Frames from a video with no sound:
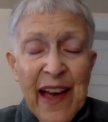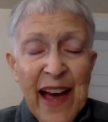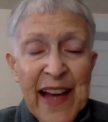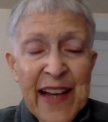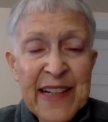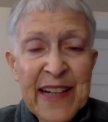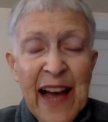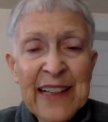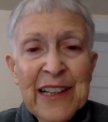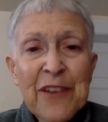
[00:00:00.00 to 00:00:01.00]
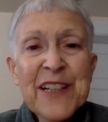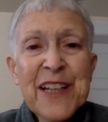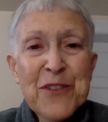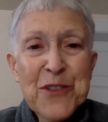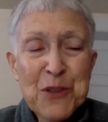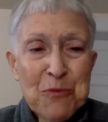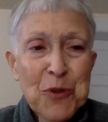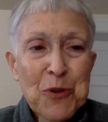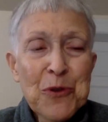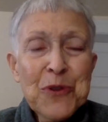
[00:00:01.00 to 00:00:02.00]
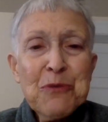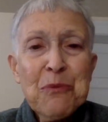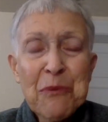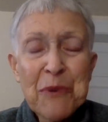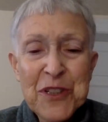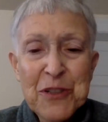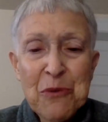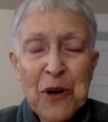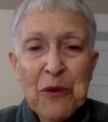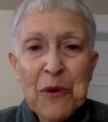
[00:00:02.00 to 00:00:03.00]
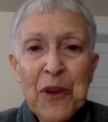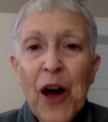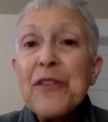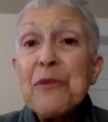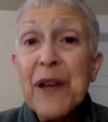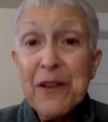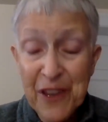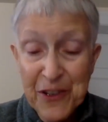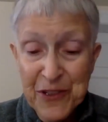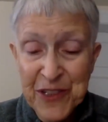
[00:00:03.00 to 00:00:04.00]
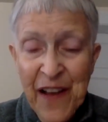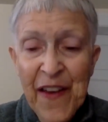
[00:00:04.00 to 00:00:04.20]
And I'd love to give you some tools with which to work with all three of those